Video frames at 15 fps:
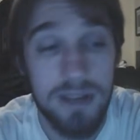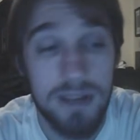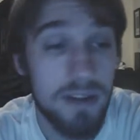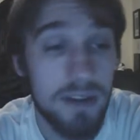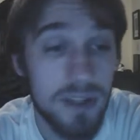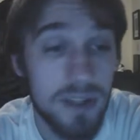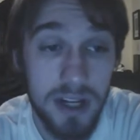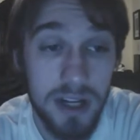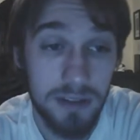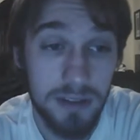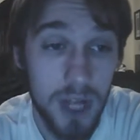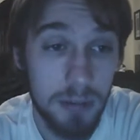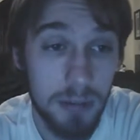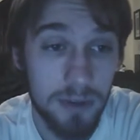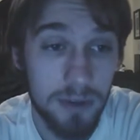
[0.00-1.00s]
I've never done a
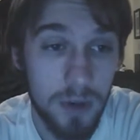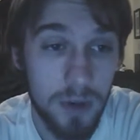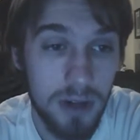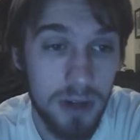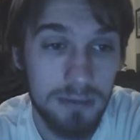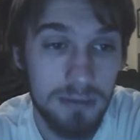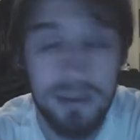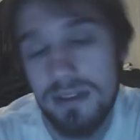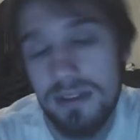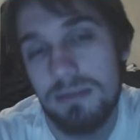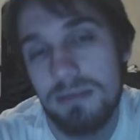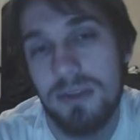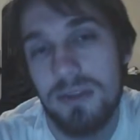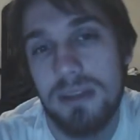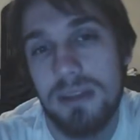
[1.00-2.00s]
vlog before,
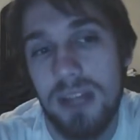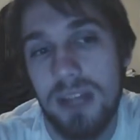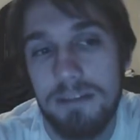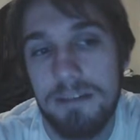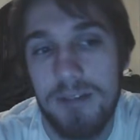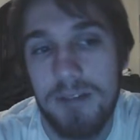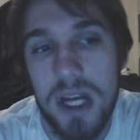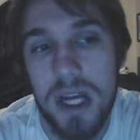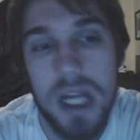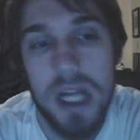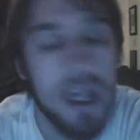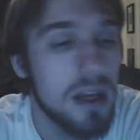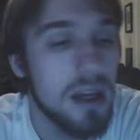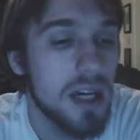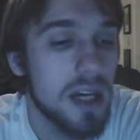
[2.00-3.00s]
seemed like fun,
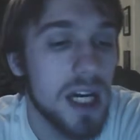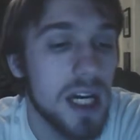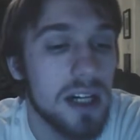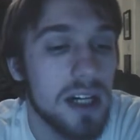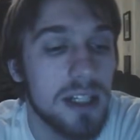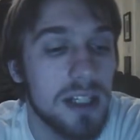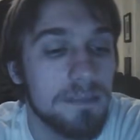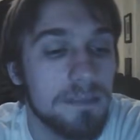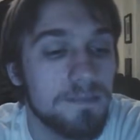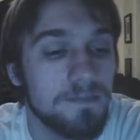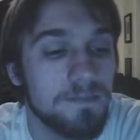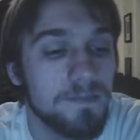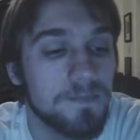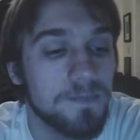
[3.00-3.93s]
um,